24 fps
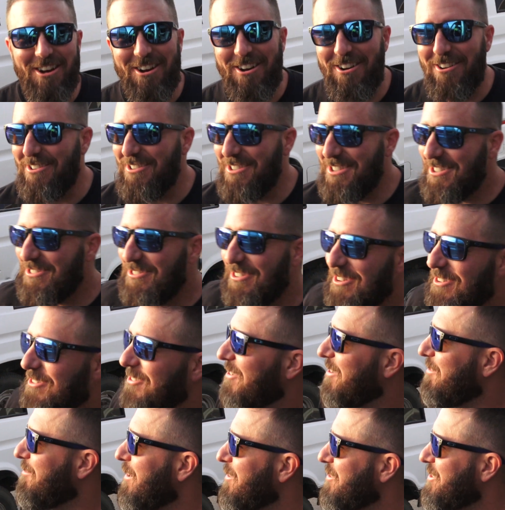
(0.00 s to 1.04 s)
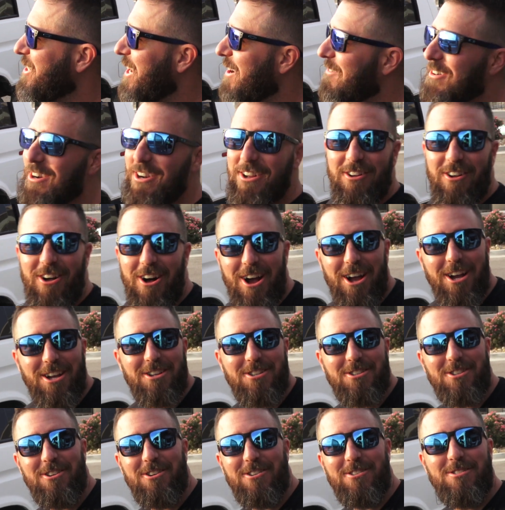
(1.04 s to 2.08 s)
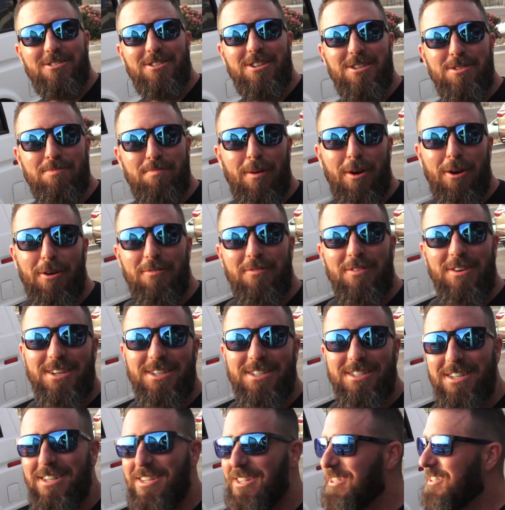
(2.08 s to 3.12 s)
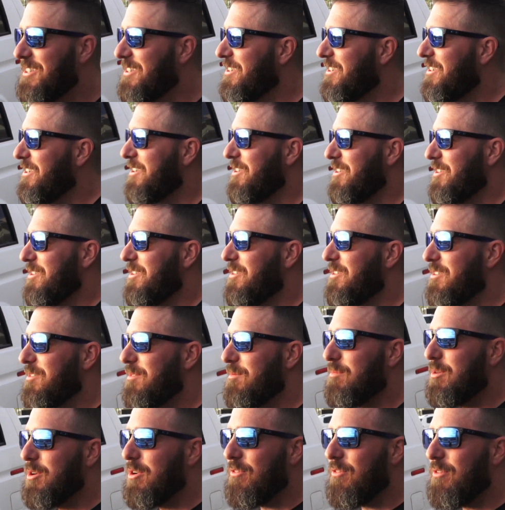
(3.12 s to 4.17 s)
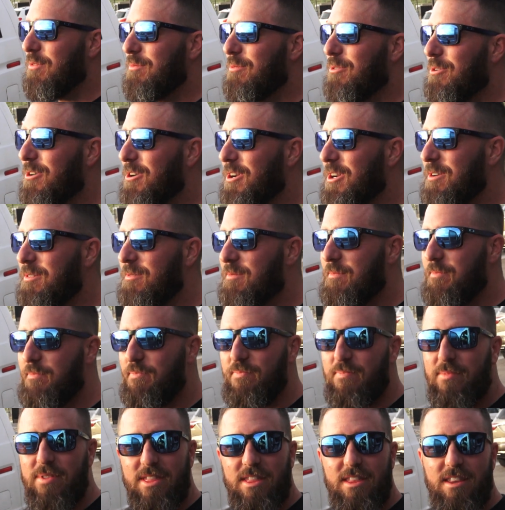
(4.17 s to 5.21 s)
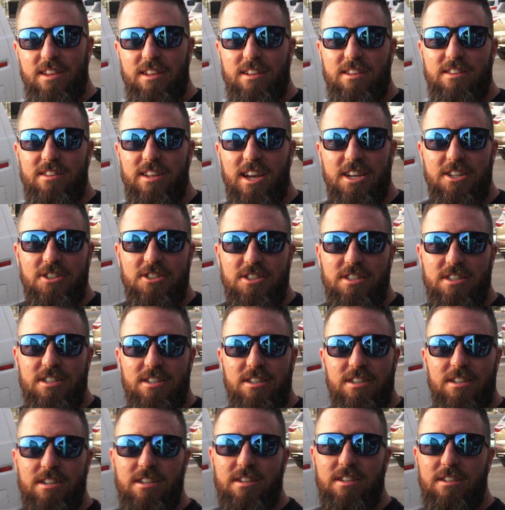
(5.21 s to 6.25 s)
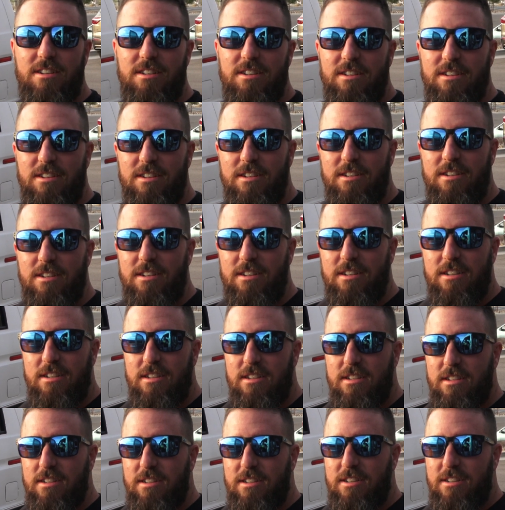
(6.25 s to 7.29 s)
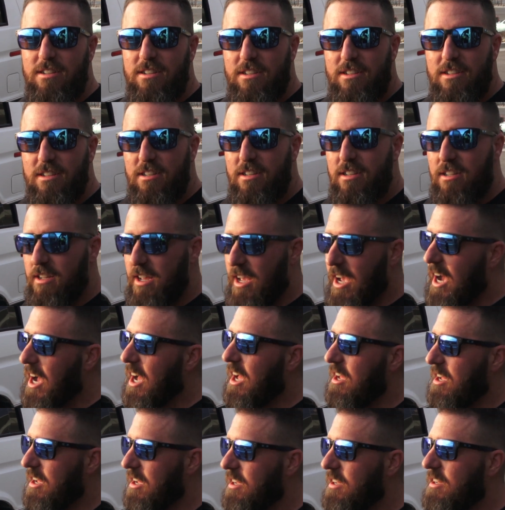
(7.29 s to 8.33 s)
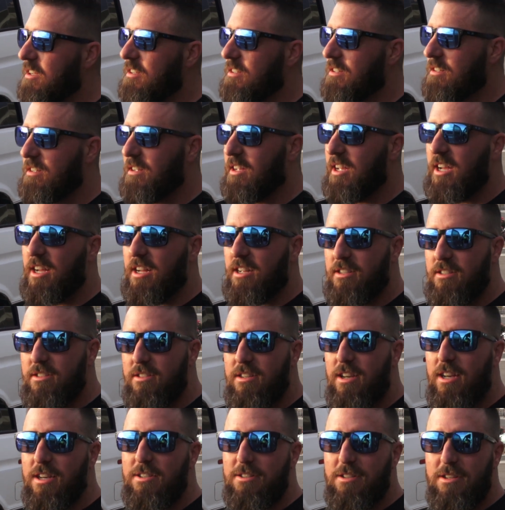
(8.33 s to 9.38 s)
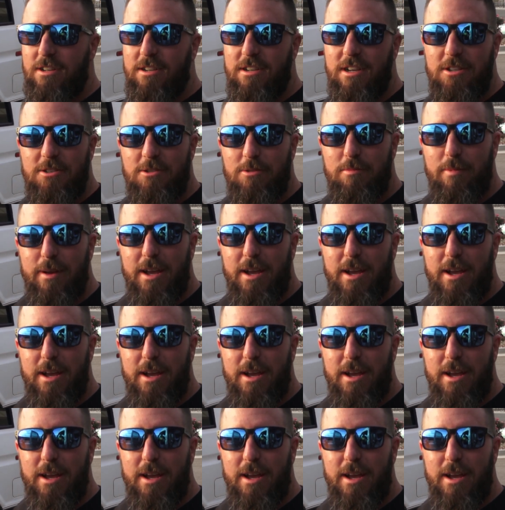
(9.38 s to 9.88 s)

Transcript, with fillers: no, it's 7 o'clock, so it's, it's perfect. Bad. Beautiful morning. You're nice adjusted to Utah time yet? Yeah? Yeah. Yeah. Yeah, it's not, uh, not too